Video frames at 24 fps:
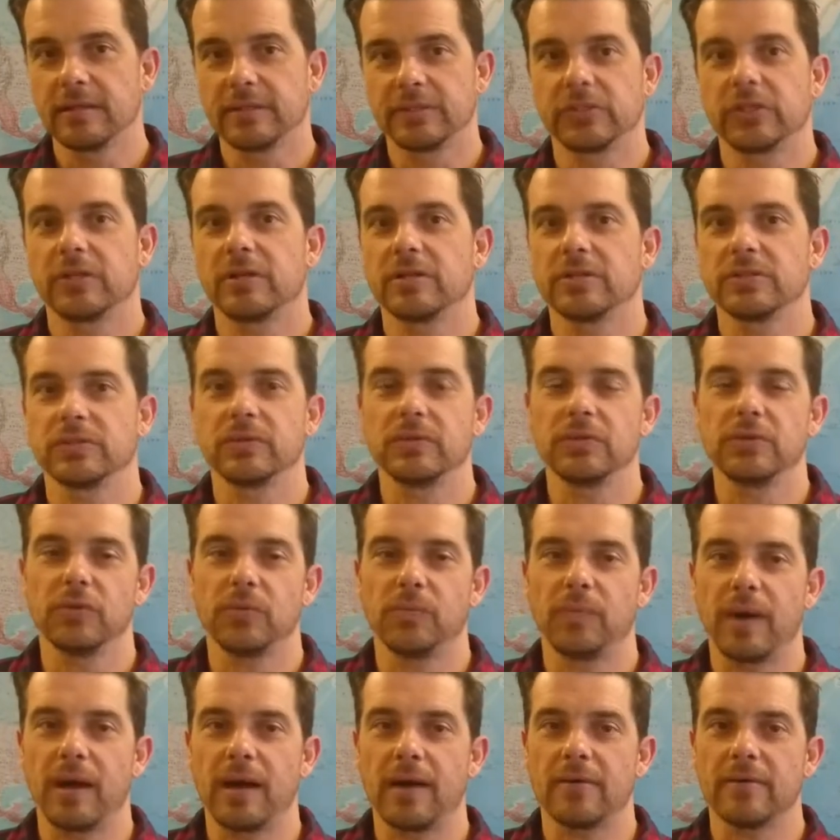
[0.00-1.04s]
Charge all your
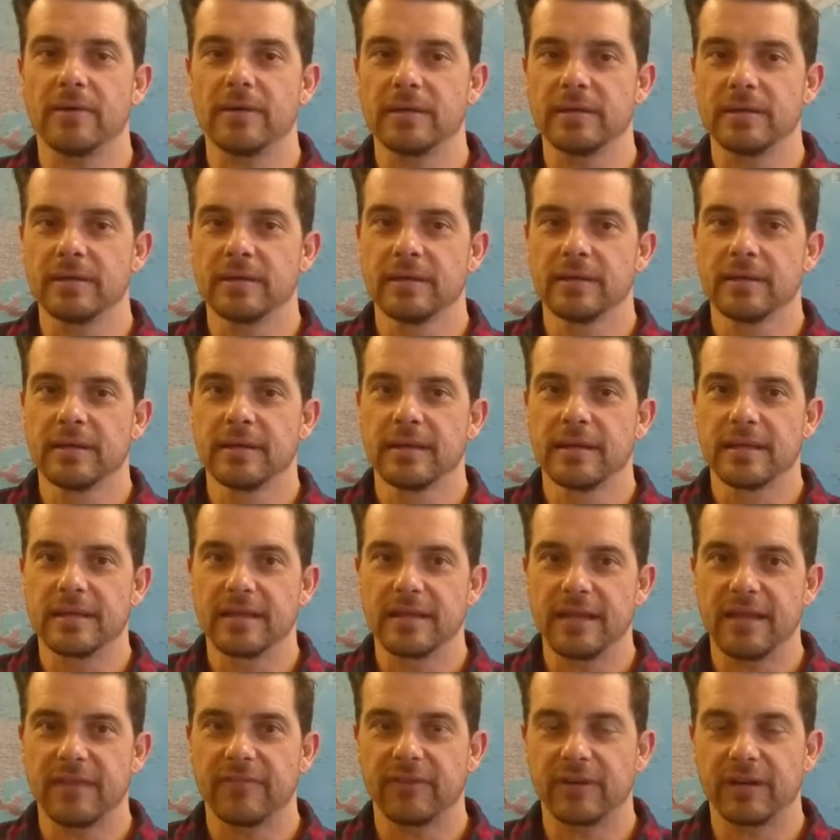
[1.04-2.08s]
power,
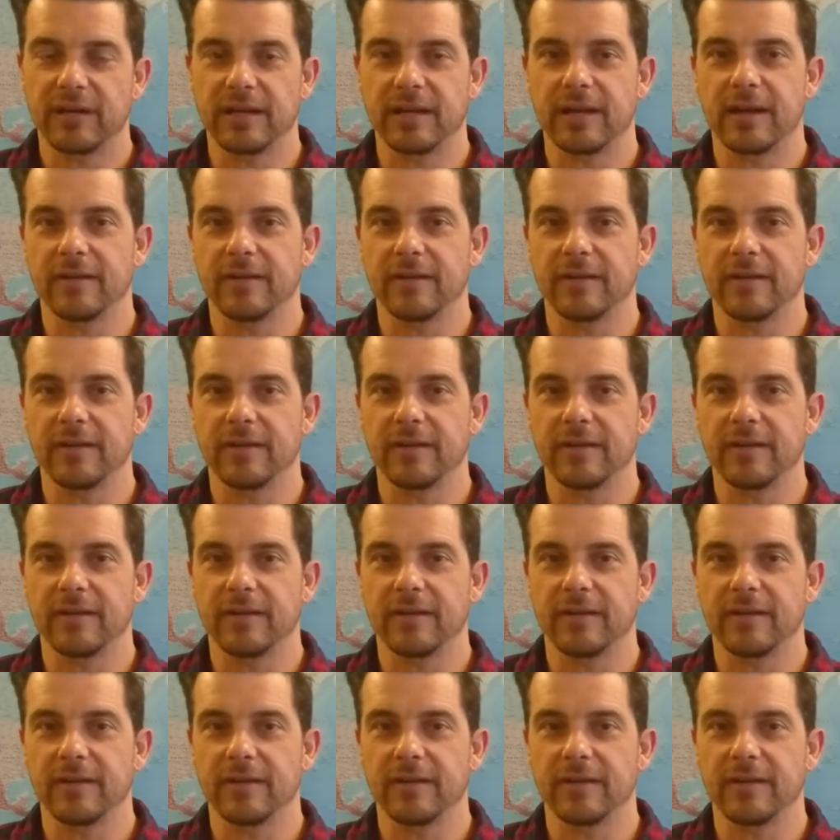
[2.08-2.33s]
never run